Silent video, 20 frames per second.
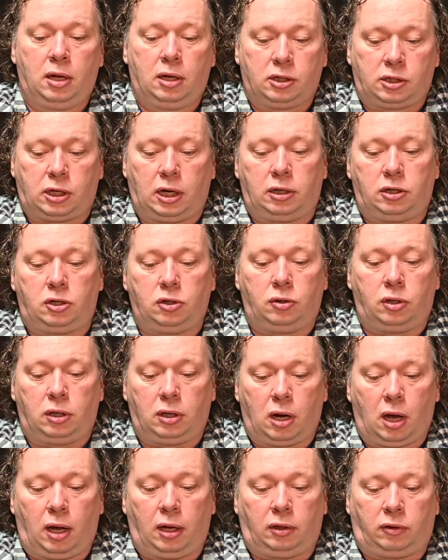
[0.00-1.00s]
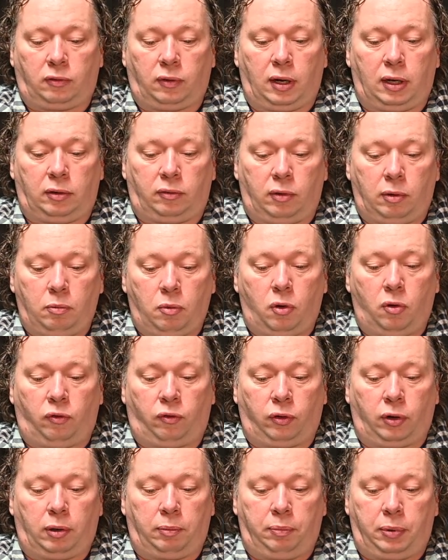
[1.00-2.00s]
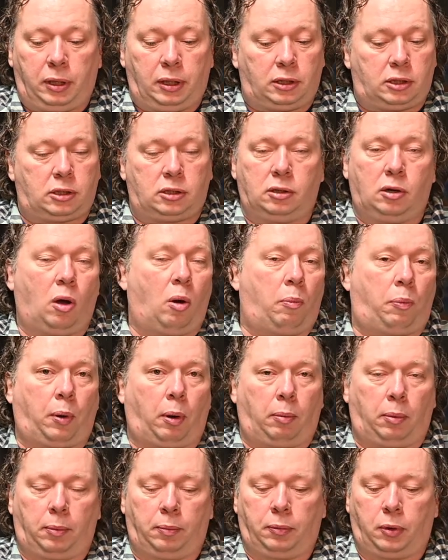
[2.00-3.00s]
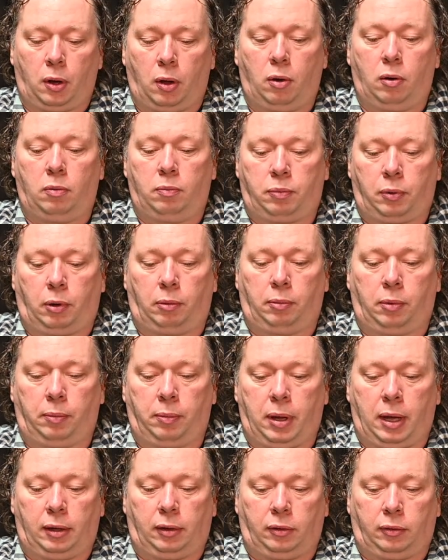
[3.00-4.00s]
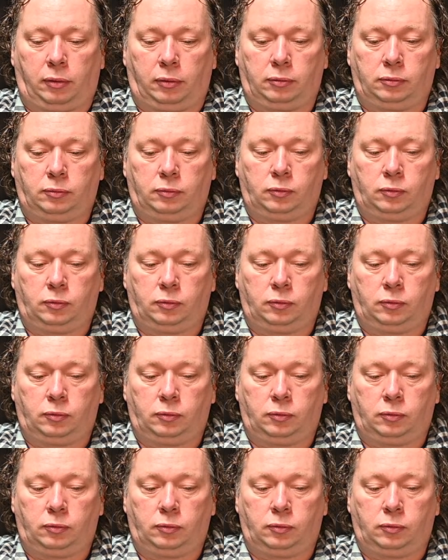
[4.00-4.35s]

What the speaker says: send you the nitrate remover beads, no problem at all.